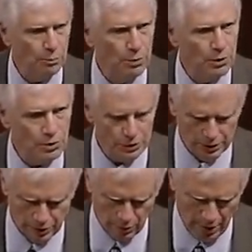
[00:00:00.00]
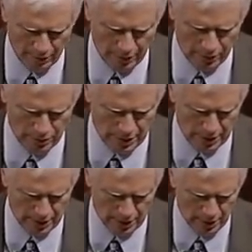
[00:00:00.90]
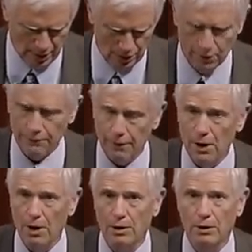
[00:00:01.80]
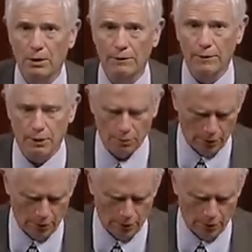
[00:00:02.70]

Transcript: producing the revenue needed to fund the federal